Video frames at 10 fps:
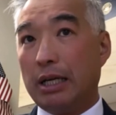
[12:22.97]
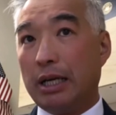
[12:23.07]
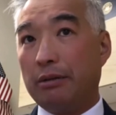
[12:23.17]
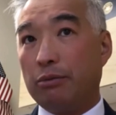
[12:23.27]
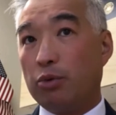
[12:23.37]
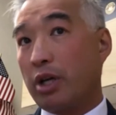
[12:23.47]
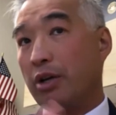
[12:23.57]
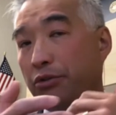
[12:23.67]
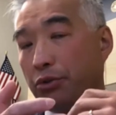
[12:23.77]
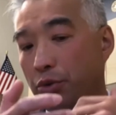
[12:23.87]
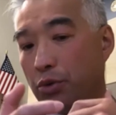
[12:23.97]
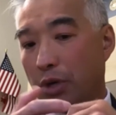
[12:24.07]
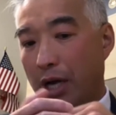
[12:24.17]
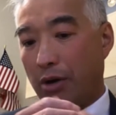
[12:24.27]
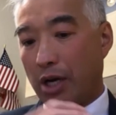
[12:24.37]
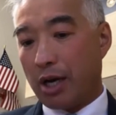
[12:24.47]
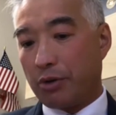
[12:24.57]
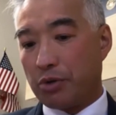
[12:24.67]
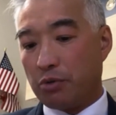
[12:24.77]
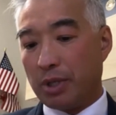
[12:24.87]
and working through our
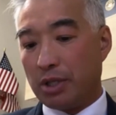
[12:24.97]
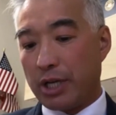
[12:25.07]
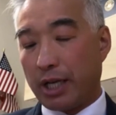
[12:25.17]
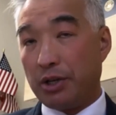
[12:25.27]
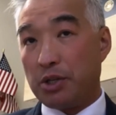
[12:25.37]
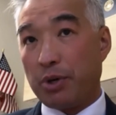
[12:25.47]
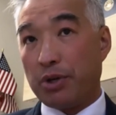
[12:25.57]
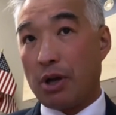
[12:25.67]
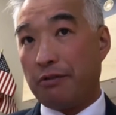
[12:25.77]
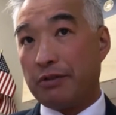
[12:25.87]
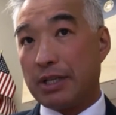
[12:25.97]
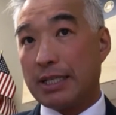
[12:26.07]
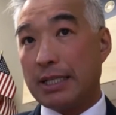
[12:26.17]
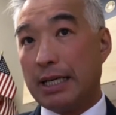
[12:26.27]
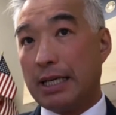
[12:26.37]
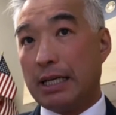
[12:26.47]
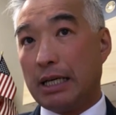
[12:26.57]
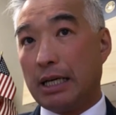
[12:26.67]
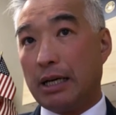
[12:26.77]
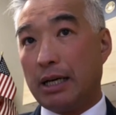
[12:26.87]
Congresswoman Jackie Spears' office
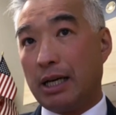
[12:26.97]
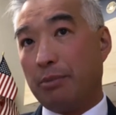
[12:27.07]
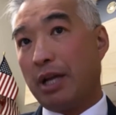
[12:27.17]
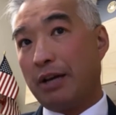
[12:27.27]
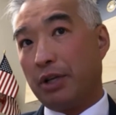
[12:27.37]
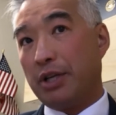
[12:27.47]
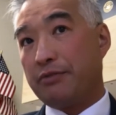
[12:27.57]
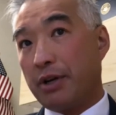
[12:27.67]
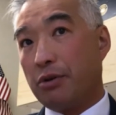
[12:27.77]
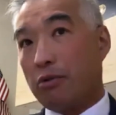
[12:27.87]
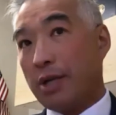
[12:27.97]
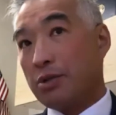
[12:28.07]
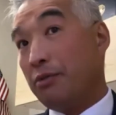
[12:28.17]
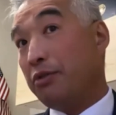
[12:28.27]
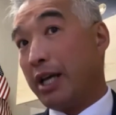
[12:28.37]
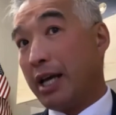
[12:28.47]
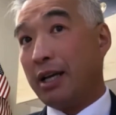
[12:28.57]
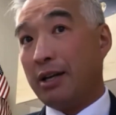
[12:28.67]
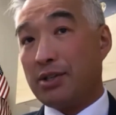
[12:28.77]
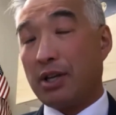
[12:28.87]
and apply for these federal grants. Hopefully I
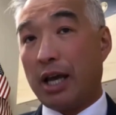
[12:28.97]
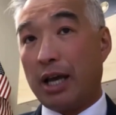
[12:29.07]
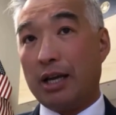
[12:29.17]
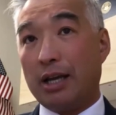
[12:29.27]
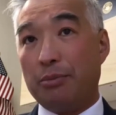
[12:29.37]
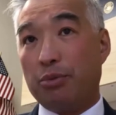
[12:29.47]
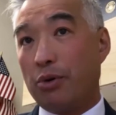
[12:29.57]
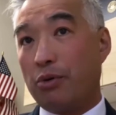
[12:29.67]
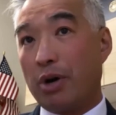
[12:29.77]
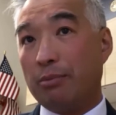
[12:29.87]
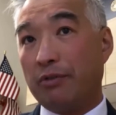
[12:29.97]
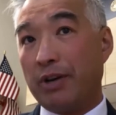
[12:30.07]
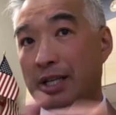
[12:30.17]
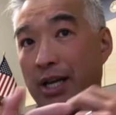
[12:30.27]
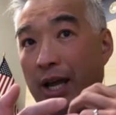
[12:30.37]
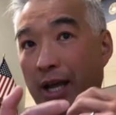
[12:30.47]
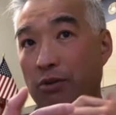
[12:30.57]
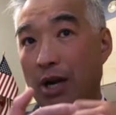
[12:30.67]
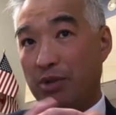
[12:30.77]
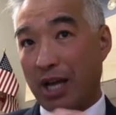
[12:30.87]
can instigate a program of
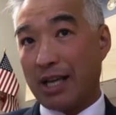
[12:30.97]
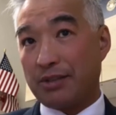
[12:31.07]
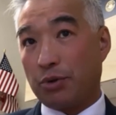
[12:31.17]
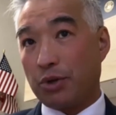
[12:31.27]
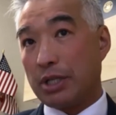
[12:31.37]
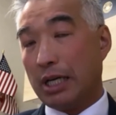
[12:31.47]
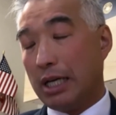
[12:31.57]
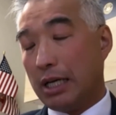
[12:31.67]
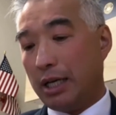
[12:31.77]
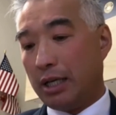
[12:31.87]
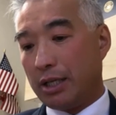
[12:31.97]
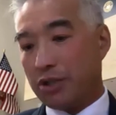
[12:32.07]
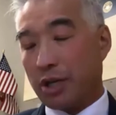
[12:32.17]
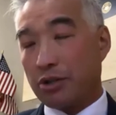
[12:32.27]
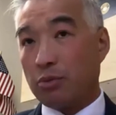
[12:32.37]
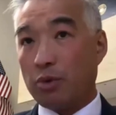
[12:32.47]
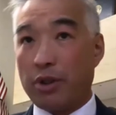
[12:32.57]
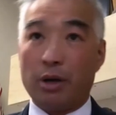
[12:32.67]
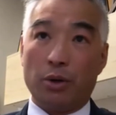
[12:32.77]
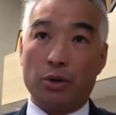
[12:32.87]
anti-hate crime task force in conjunction
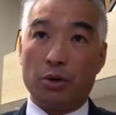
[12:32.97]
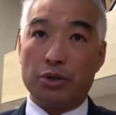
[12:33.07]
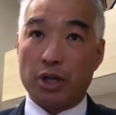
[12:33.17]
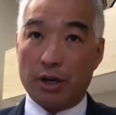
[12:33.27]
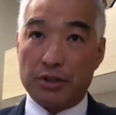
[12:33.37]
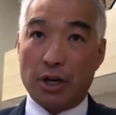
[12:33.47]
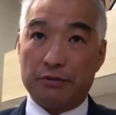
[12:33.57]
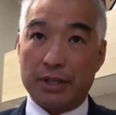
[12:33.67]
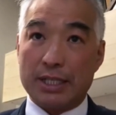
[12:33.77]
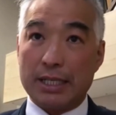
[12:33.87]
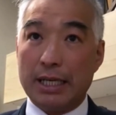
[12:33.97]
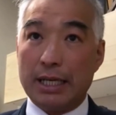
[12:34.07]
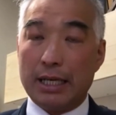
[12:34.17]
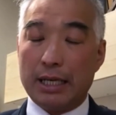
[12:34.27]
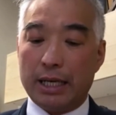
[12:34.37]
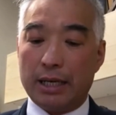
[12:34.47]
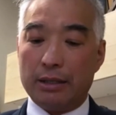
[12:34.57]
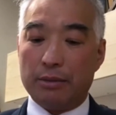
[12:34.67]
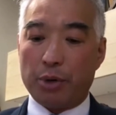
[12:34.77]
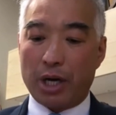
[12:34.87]
with our local sheriff's office
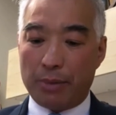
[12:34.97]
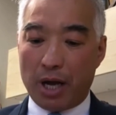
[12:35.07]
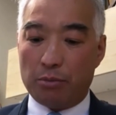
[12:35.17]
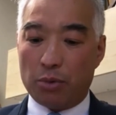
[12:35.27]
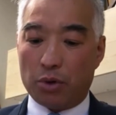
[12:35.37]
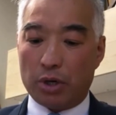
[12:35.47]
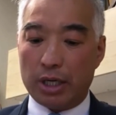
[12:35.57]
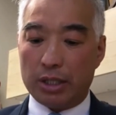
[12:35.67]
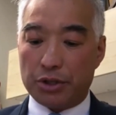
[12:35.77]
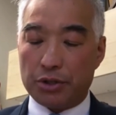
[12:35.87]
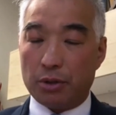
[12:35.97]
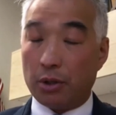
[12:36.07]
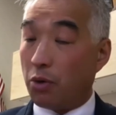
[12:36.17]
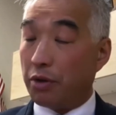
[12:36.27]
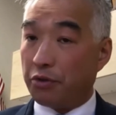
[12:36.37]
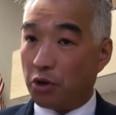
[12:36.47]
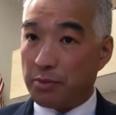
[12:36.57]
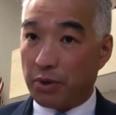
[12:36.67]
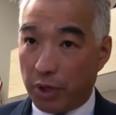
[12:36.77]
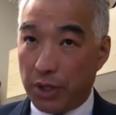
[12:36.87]
and bring about more additional law
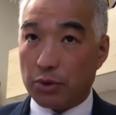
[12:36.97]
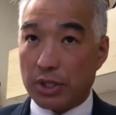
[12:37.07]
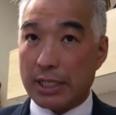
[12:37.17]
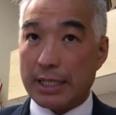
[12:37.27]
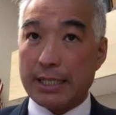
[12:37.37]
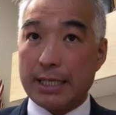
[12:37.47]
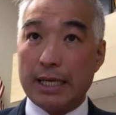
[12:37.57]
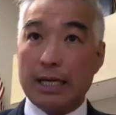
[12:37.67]
enforcement resources